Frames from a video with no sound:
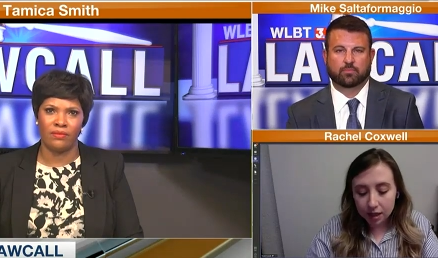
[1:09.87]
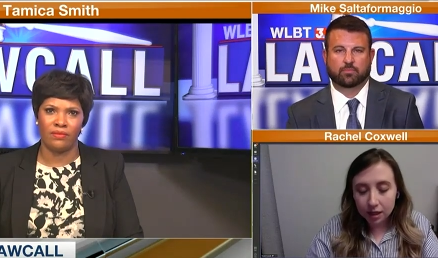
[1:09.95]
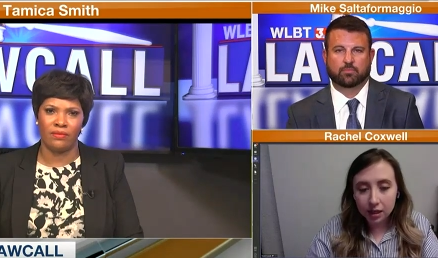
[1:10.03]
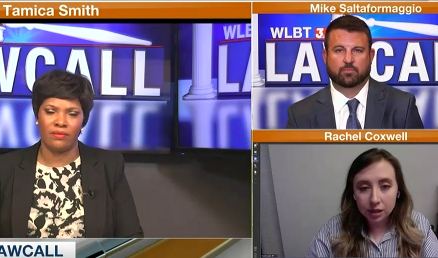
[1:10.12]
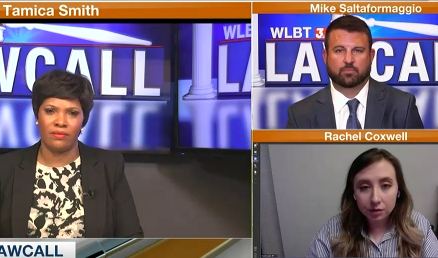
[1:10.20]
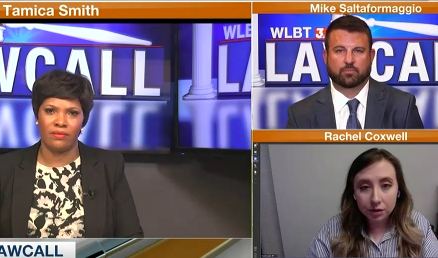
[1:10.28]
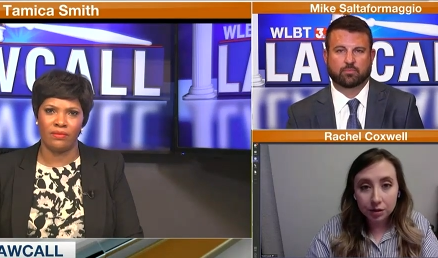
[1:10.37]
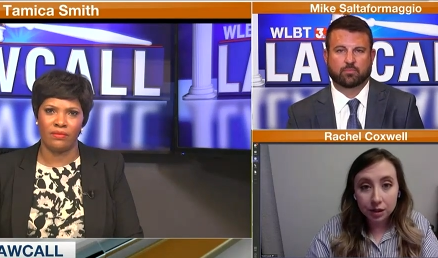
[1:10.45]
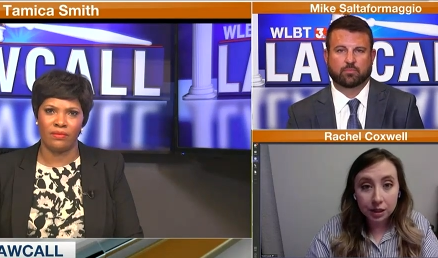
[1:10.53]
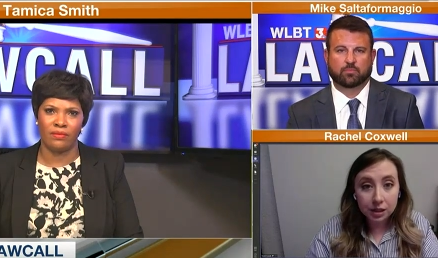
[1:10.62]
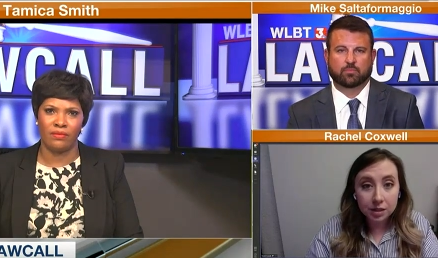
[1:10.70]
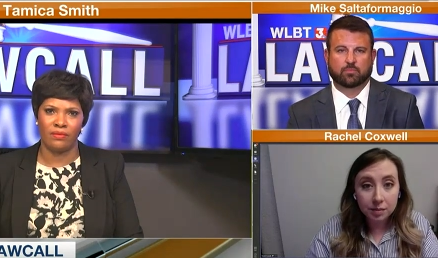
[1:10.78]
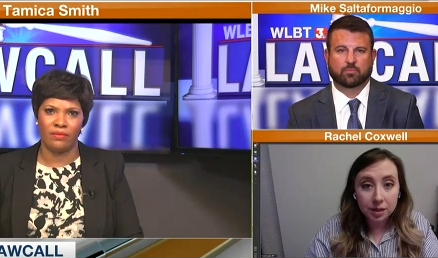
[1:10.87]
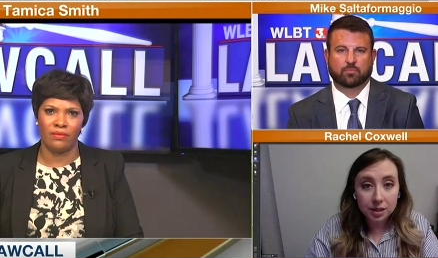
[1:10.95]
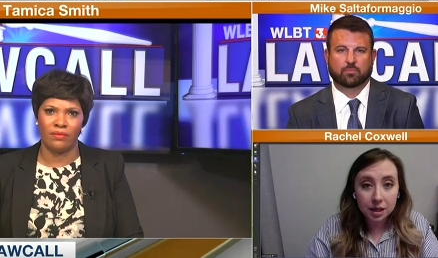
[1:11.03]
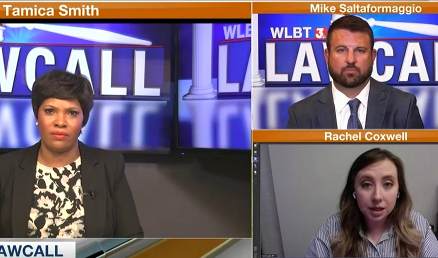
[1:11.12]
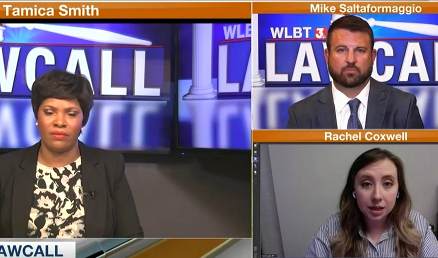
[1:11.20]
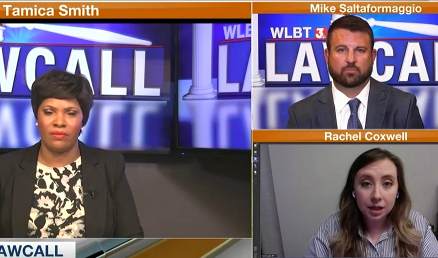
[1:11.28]
Speaker 1: an interview that needs to be
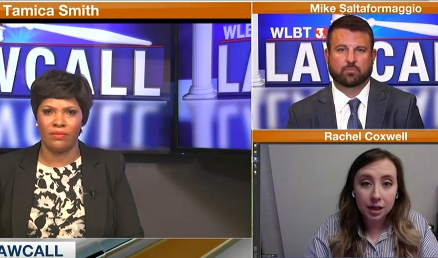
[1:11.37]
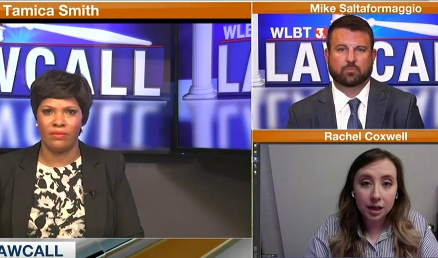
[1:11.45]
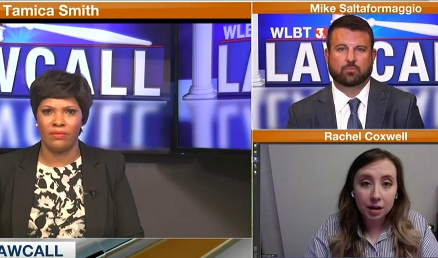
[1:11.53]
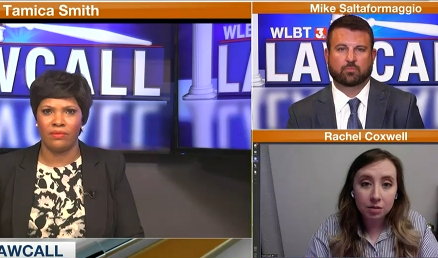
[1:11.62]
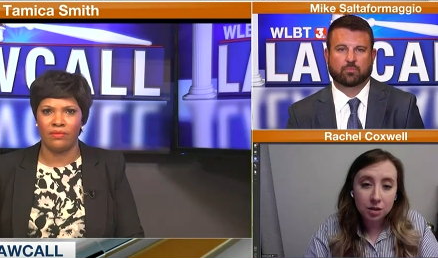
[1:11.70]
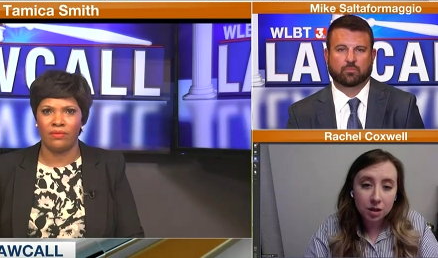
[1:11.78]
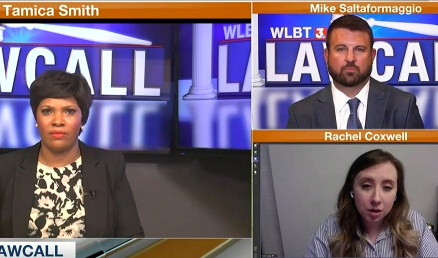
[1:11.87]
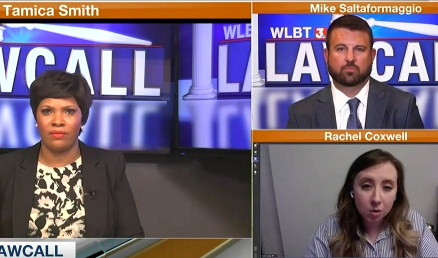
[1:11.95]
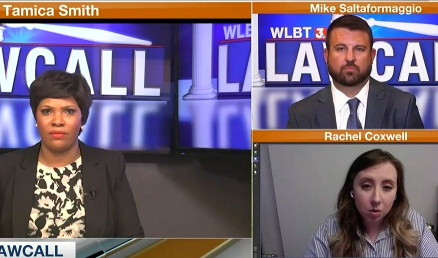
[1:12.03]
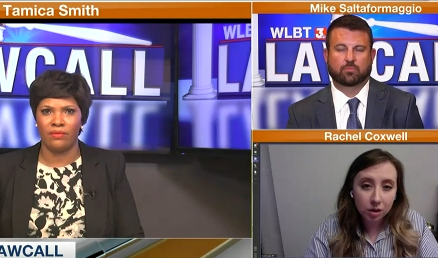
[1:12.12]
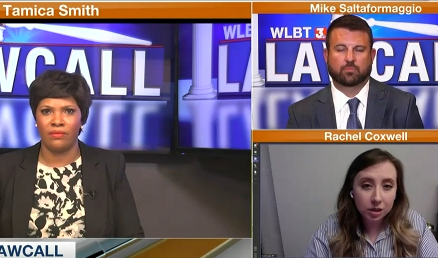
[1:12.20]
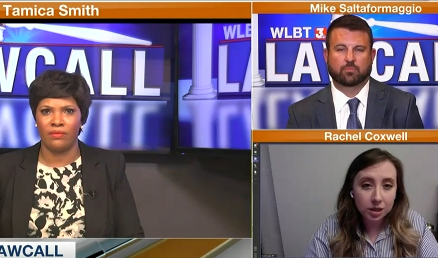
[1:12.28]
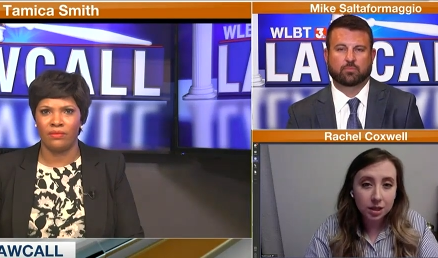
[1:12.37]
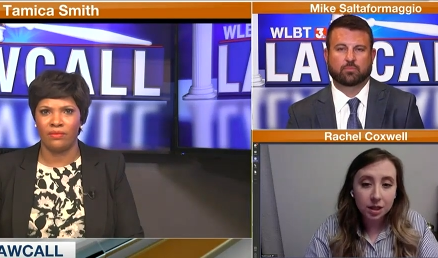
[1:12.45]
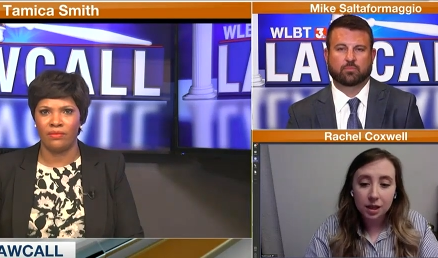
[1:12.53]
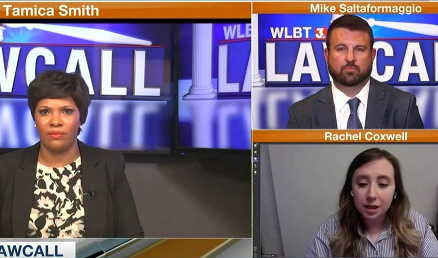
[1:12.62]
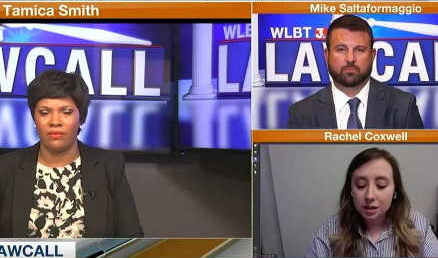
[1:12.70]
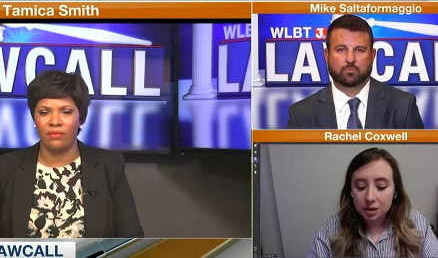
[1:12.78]
done, and a counseling course.
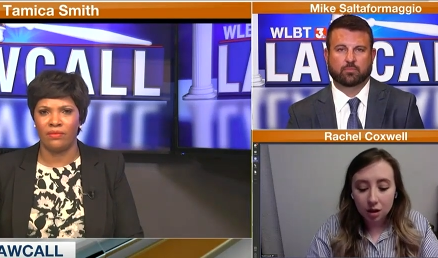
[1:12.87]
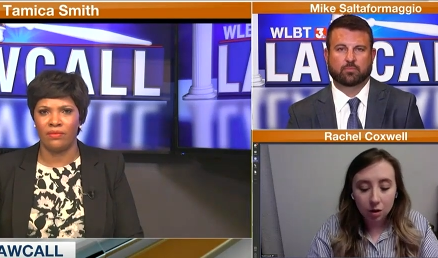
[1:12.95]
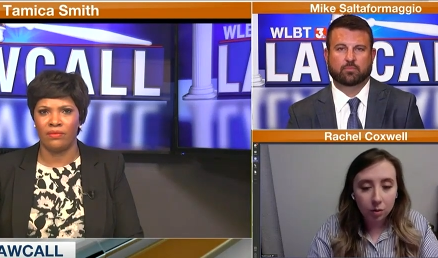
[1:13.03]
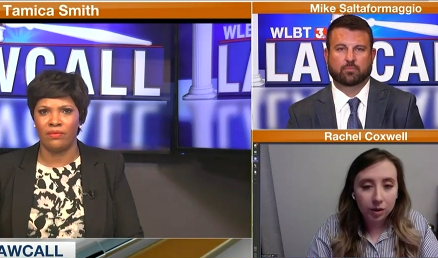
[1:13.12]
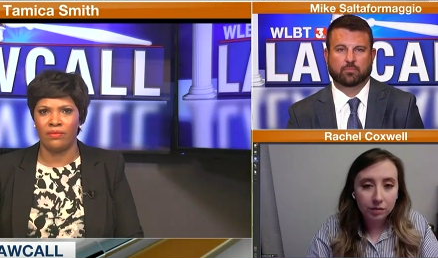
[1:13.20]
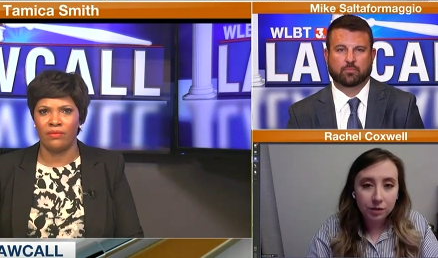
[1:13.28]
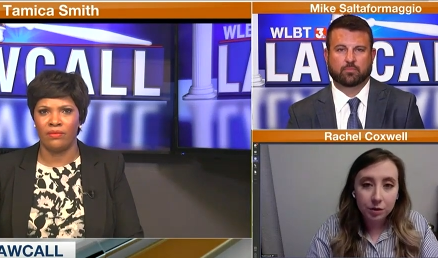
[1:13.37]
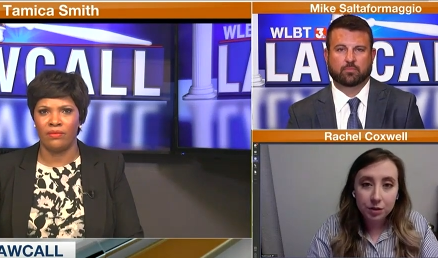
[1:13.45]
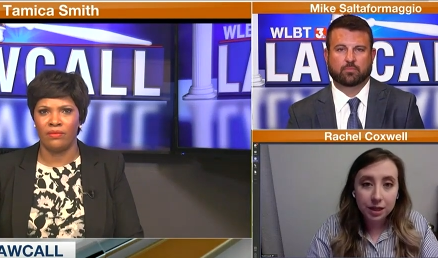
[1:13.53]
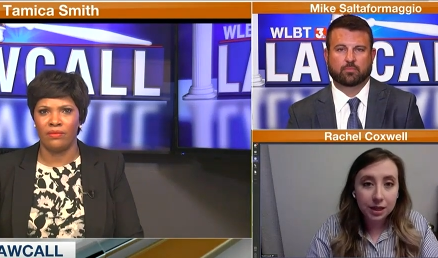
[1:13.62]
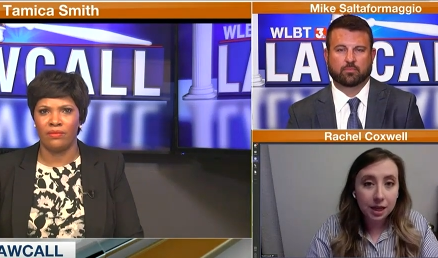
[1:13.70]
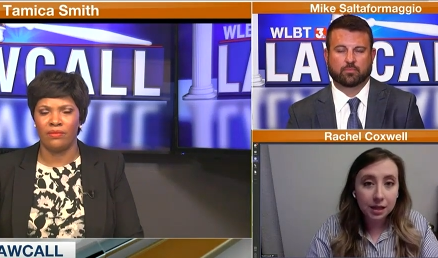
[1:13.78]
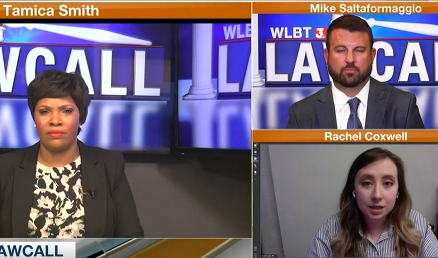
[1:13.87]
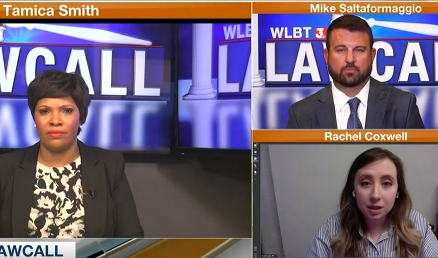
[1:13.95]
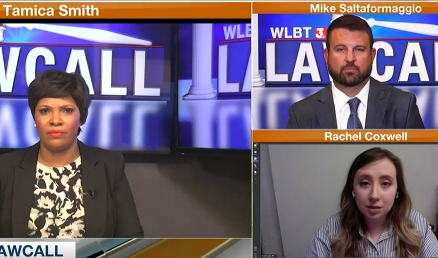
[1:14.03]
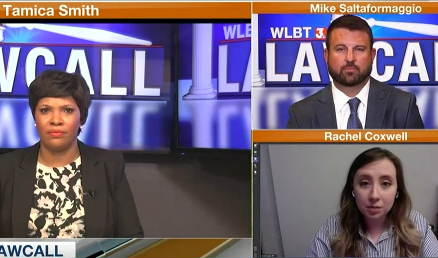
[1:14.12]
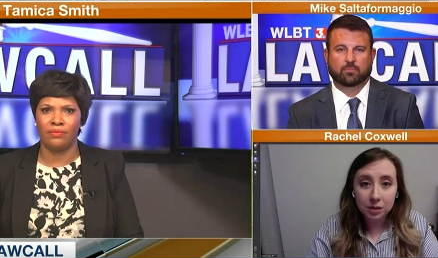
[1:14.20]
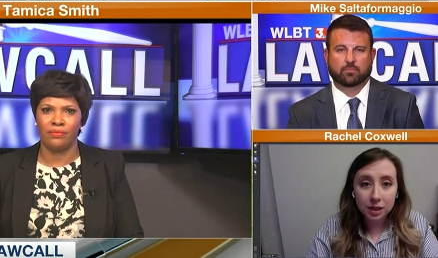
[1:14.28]
So if you get that
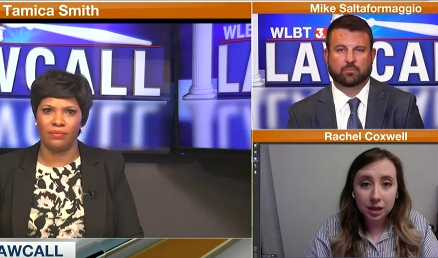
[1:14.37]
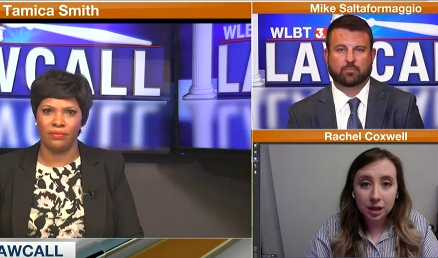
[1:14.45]
done within a